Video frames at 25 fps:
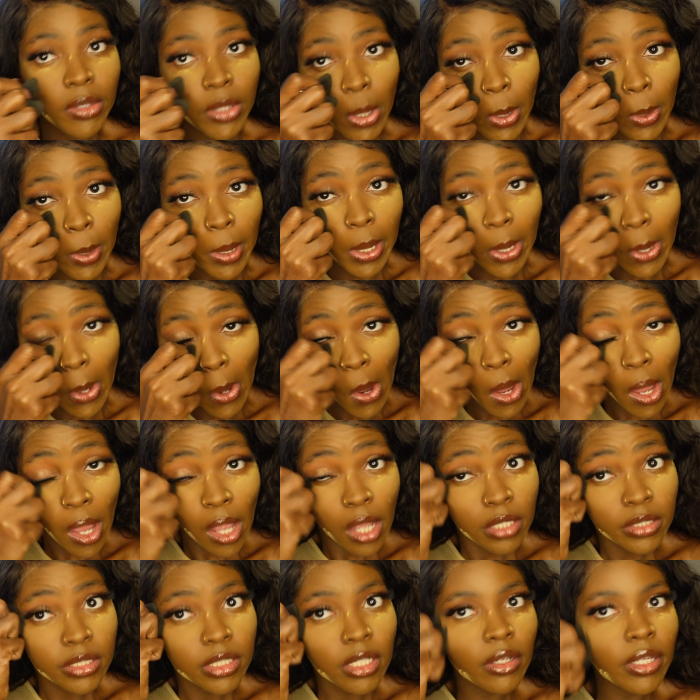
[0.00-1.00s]
thoroughly.
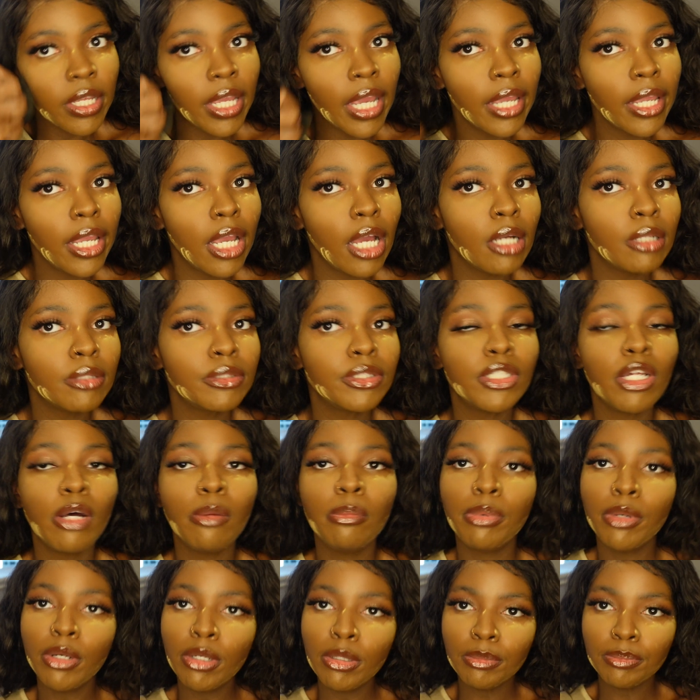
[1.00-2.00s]
So, yeah, y'all. So,
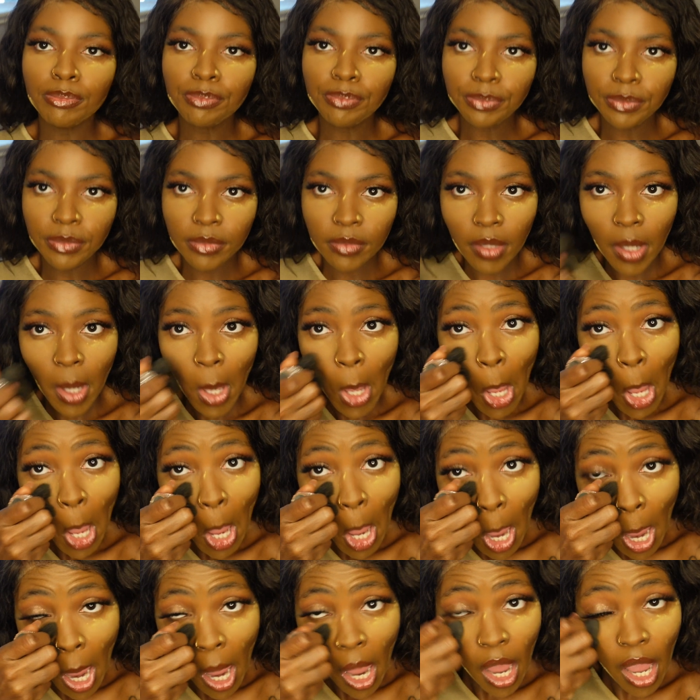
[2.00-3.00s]
boom.
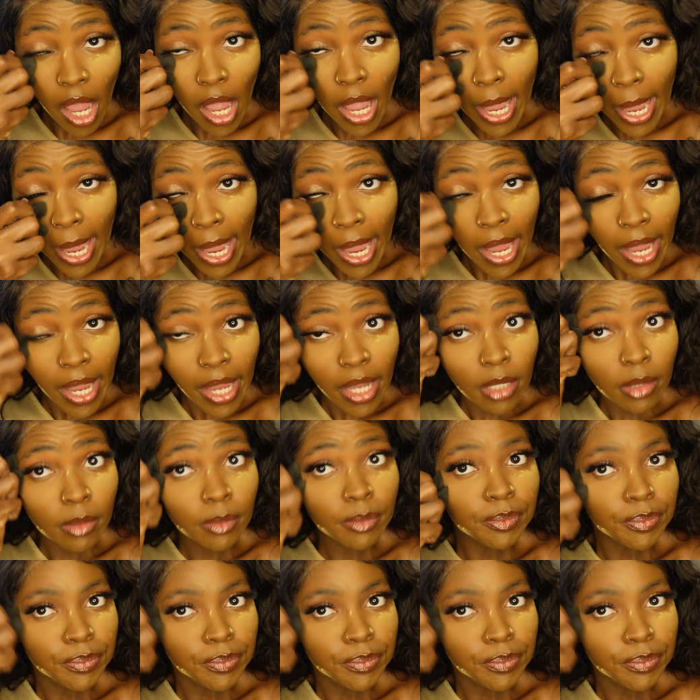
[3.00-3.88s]
I